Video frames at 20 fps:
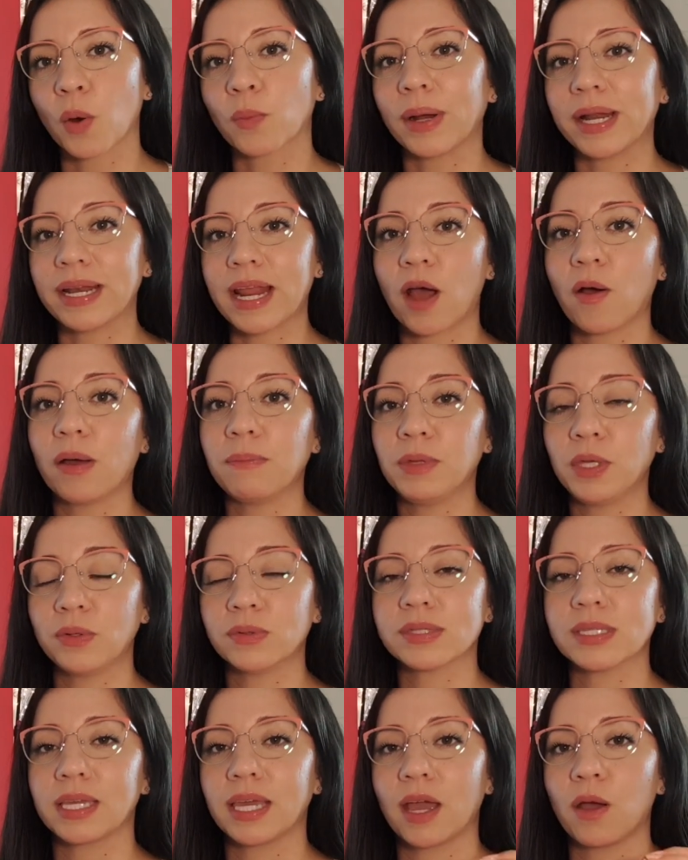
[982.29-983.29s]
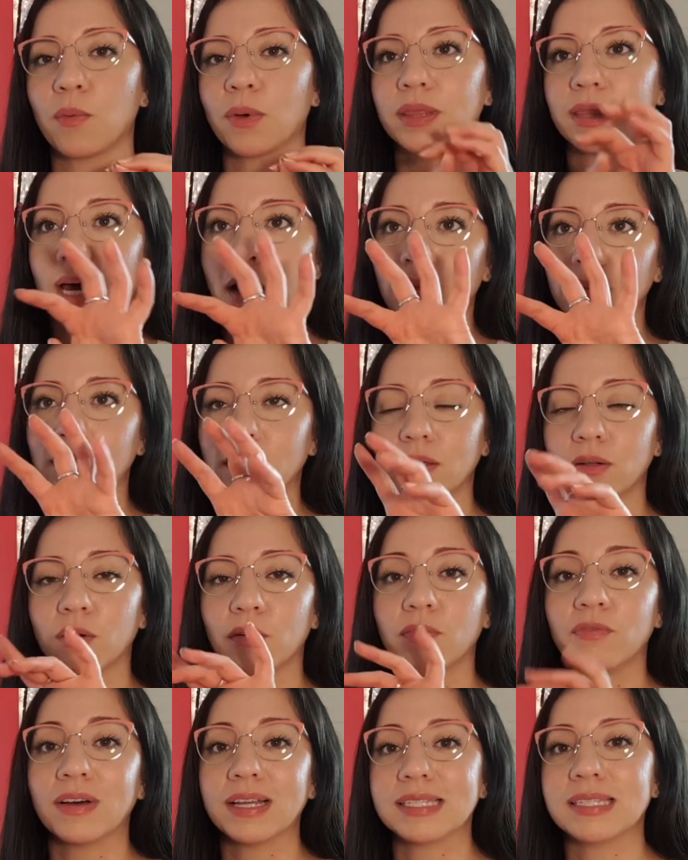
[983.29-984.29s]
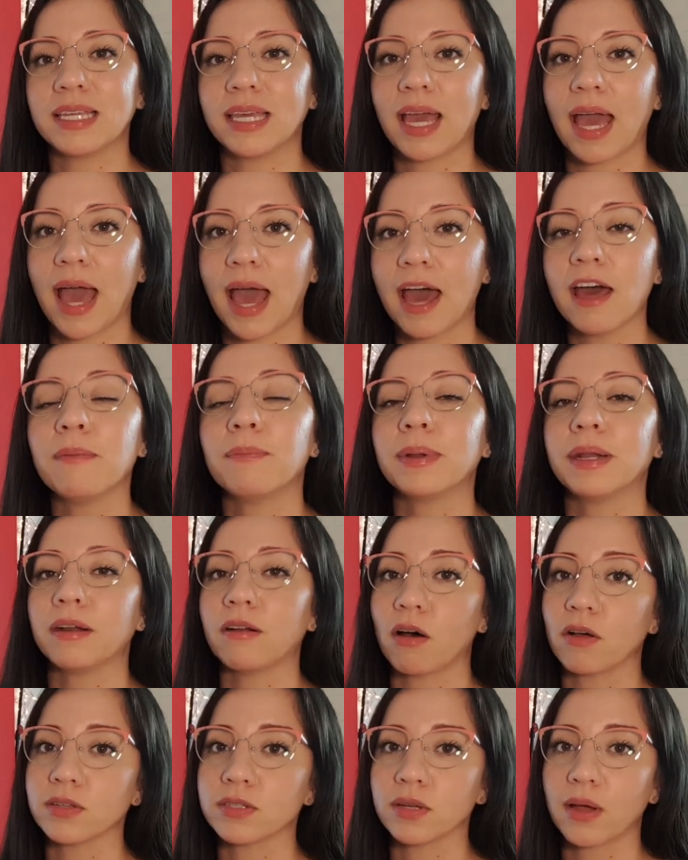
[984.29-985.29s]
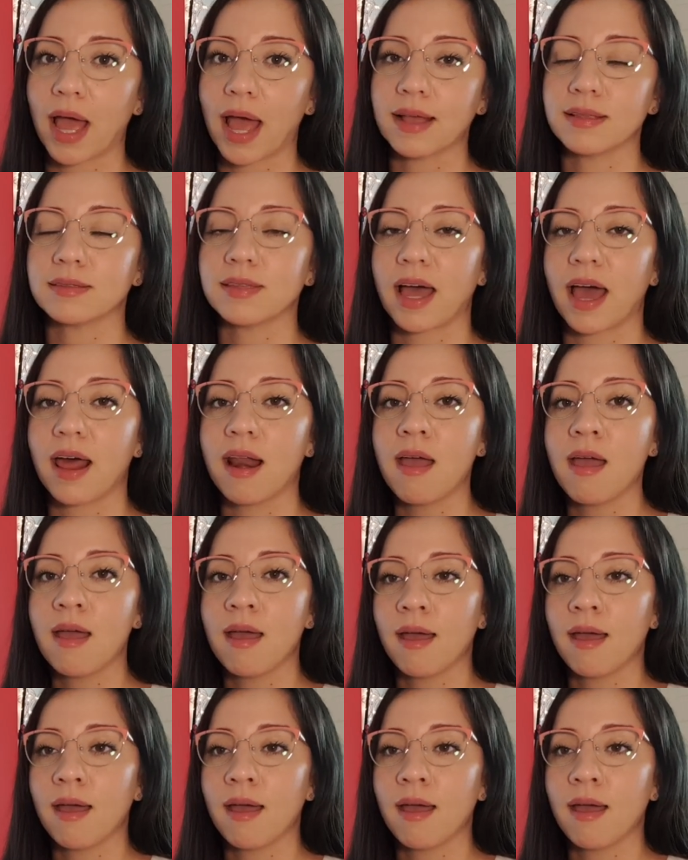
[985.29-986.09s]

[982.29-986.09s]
Right now I'm using it without the little fuzzy head, but it also has that.